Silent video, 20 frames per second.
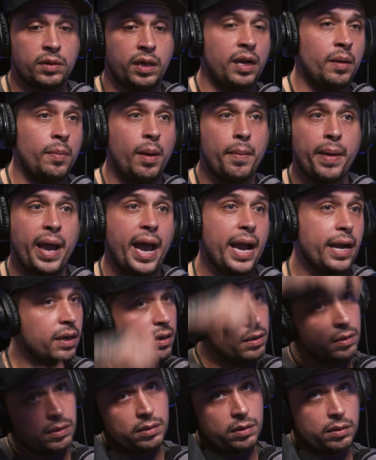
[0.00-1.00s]
get on my
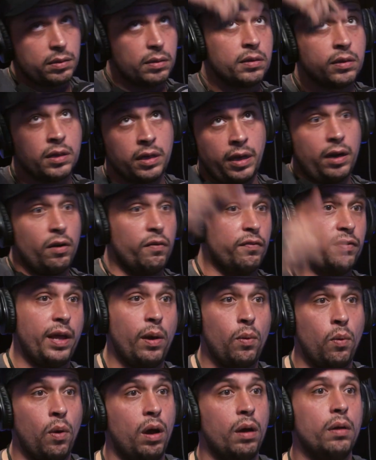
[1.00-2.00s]
back, get over
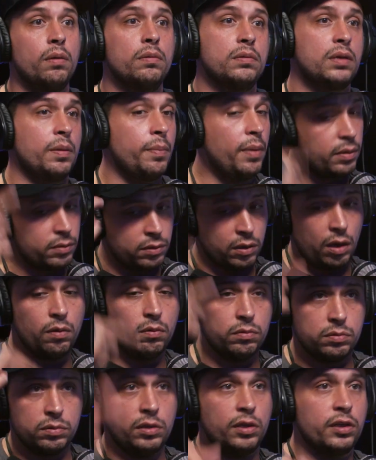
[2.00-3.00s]
that wall. Come on,
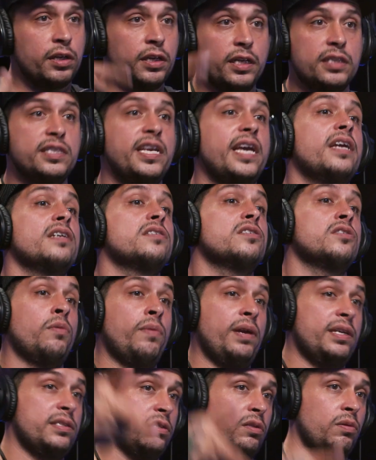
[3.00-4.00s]
go. You're going to take us
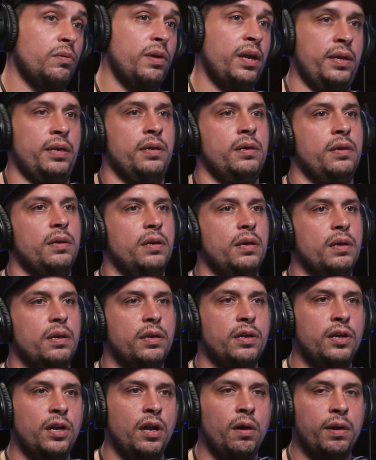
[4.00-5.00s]
the rest of the way.
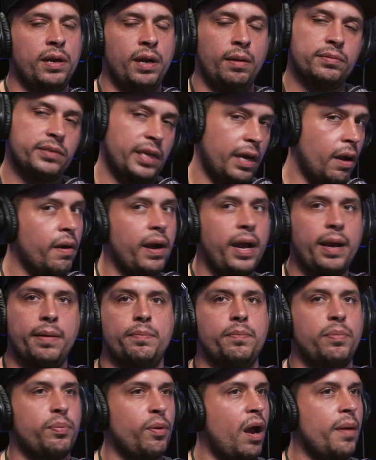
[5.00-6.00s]
You know, and I was like, all right,
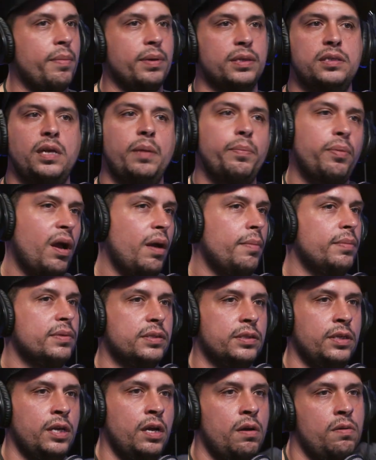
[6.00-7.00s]
I promise,
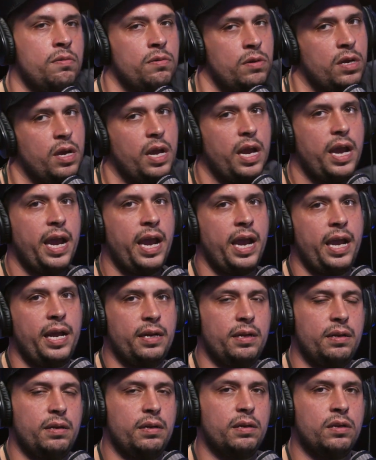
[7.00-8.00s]
you know.
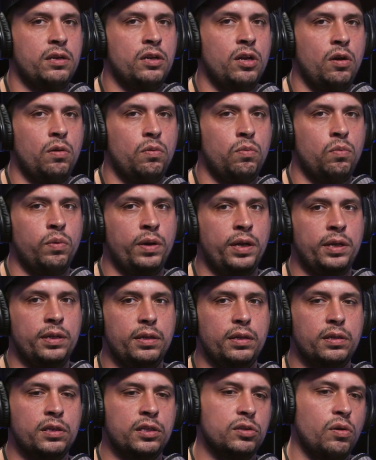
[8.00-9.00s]
And, you know,
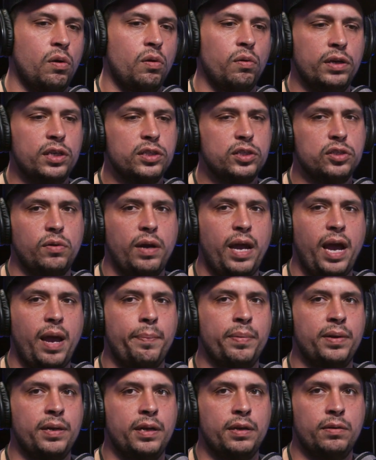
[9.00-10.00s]
when this whole issue
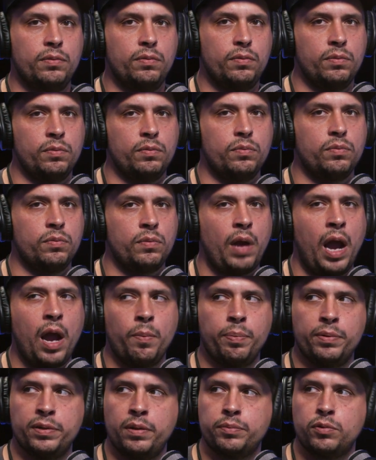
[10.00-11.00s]
happened and I
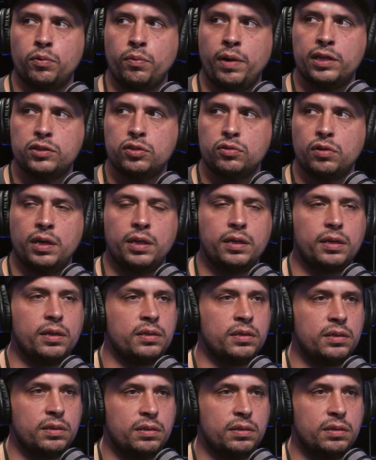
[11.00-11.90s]
opened up the restaurant.